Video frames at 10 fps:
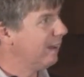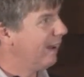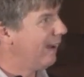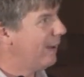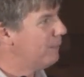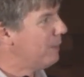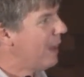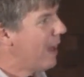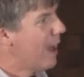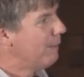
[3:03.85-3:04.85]

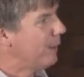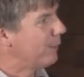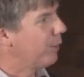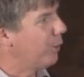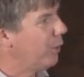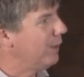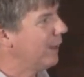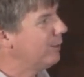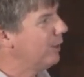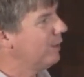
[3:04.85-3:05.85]
about the
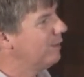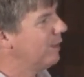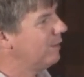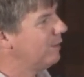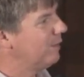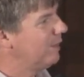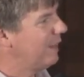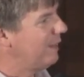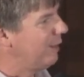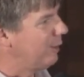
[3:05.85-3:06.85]
correlations, as
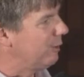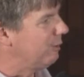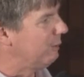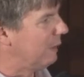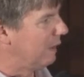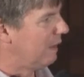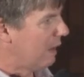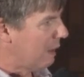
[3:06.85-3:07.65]
seen here from a